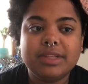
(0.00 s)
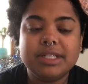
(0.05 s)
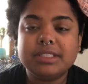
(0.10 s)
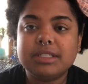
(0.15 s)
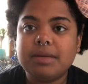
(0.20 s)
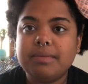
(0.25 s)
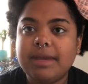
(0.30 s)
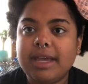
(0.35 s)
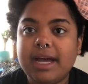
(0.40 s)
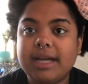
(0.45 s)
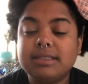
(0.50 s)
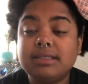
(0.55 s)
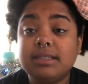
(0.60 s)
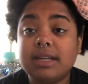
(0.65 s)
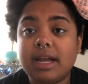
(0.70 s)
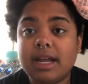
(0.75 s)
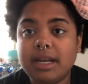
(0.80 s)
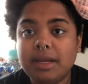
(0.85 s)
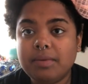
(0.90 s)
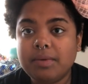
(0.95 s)
This could be asked
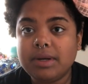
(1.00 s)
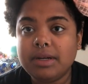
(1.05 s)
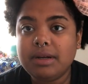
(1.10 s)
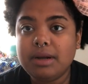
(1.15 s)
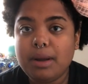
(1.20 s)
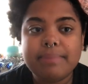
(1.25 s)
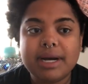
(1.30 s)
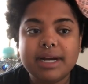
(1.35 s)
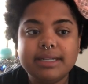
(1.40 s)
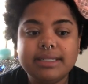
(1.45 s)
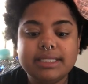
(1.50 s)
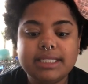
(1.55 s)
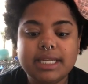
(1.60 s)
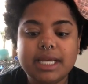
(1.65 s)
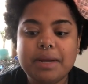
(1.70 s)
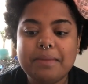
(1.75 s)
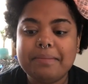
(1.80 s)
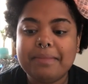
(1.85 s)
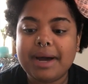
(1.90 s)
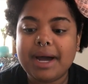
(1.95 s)
to anyone, but
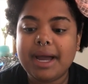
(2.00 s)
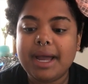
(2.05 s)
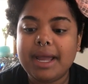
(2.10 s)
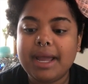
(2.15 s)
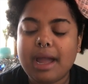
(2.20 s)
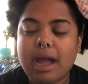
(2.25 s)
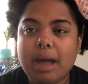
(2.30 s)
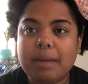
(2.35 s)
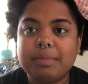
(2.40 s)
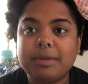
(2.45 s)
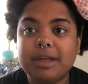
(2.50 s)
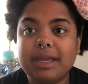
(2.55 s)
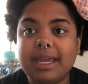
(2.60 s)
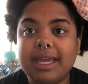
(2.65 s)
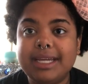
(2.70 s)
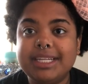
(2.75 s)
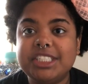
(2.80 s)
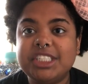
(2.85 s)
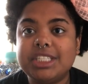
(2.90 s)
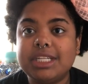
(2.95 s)
in my
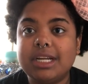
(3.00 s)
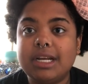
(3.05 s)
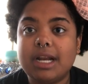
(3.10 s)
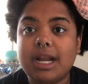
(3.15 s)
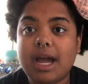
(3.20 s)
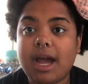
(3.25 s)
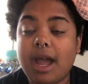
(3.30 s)
application,